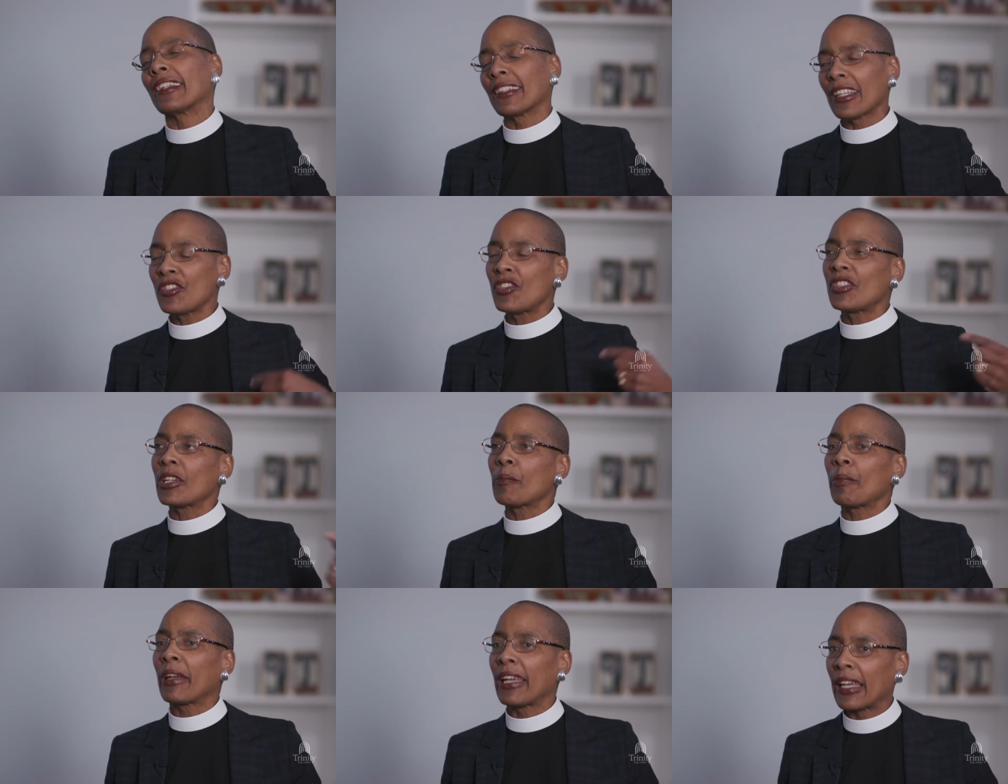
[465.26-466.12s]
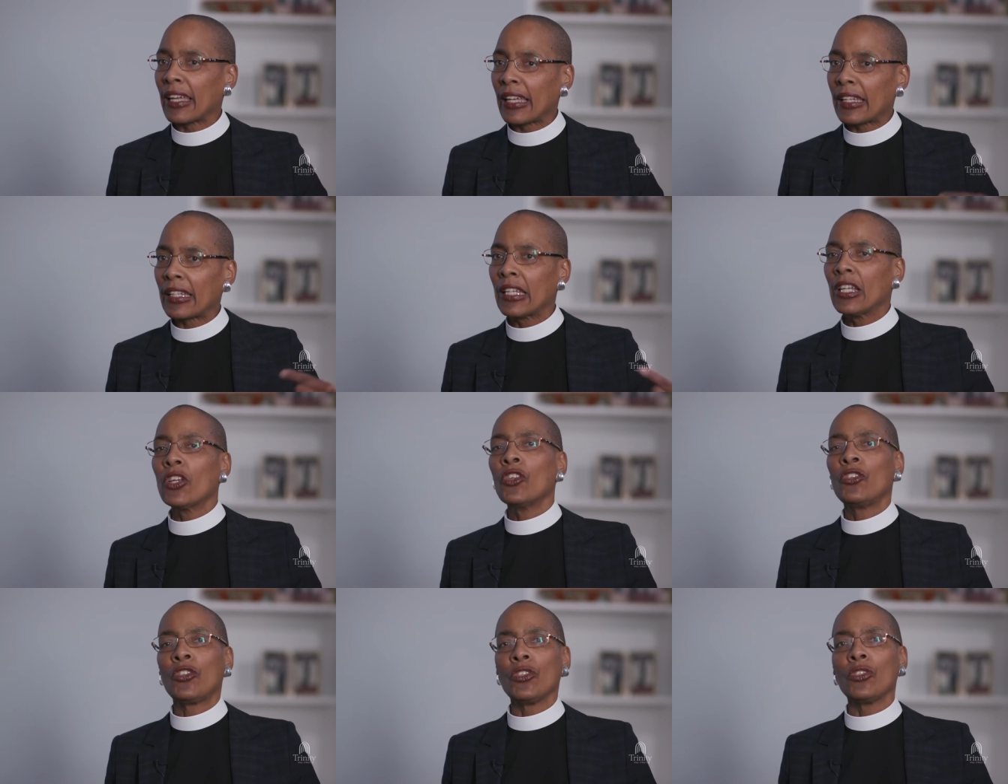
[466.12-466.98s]
Let's jump ahead
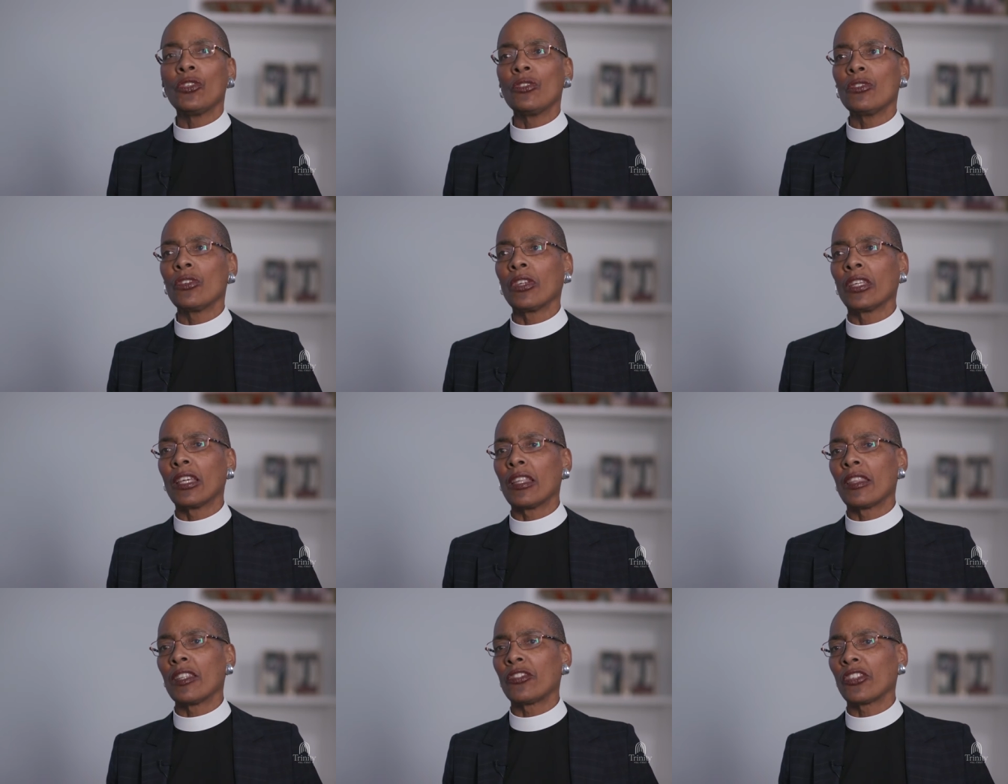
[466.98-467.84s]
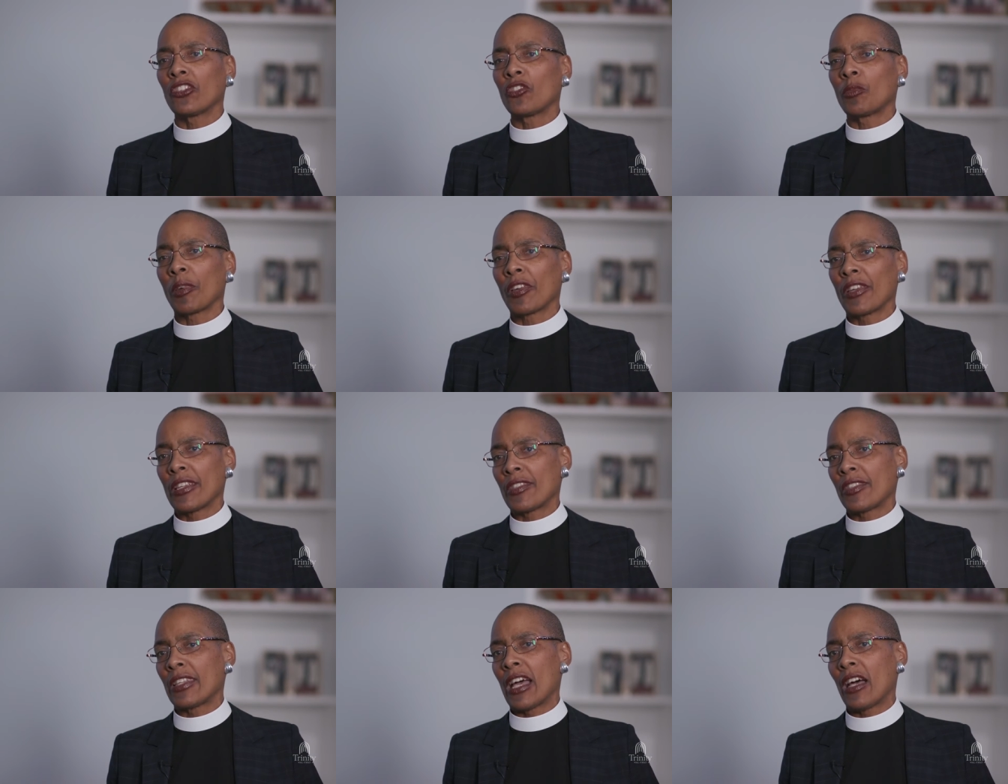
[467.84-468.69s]
to this
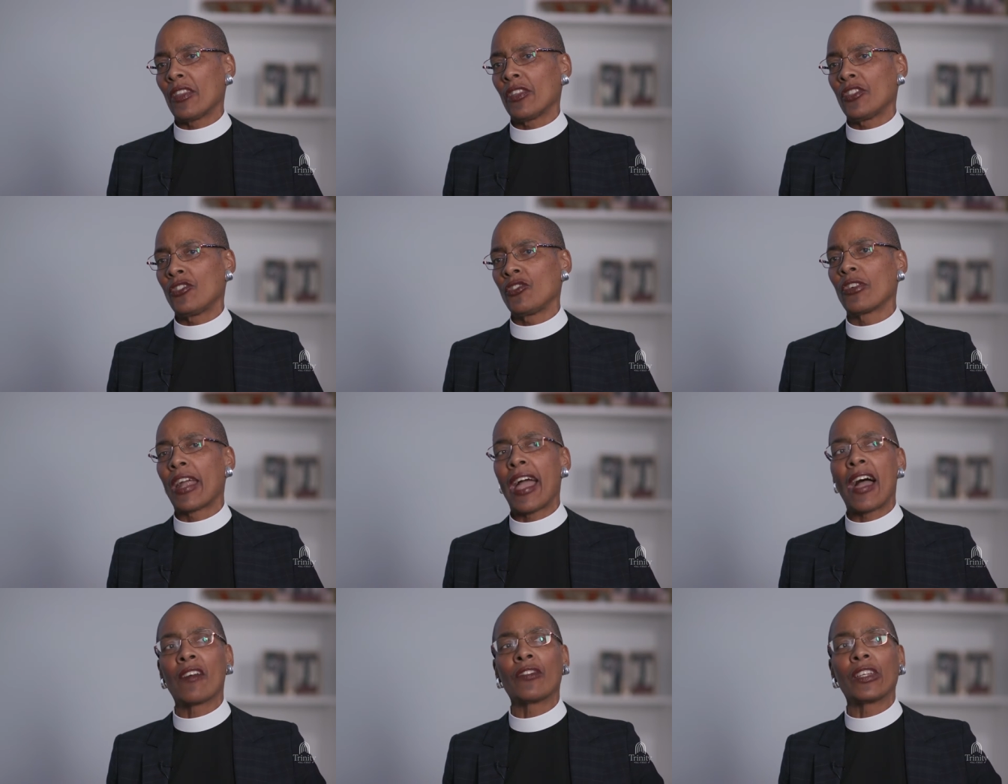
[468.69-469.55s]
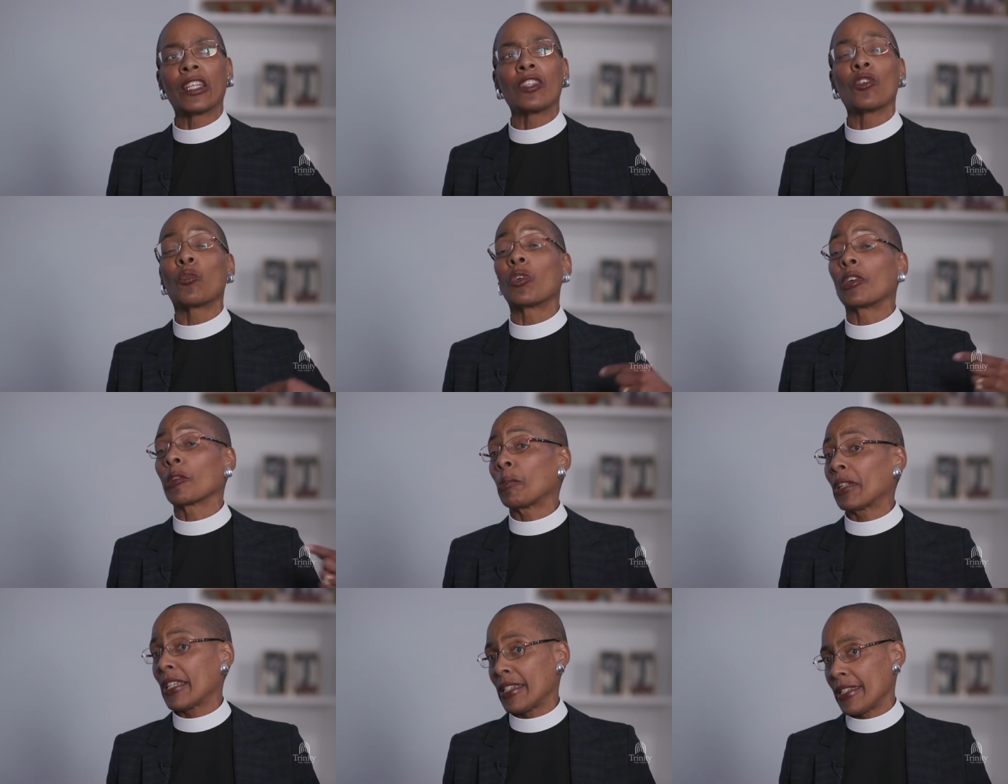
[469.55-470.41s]
experience now that you are having in the
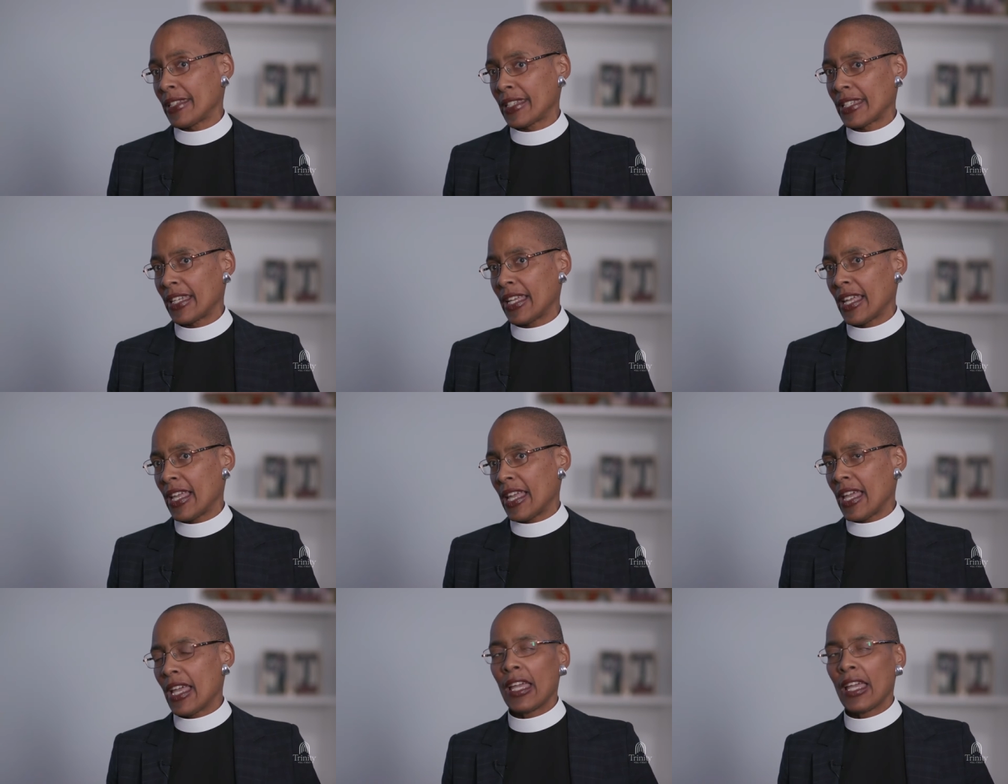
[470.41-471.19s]
workplace. Yes.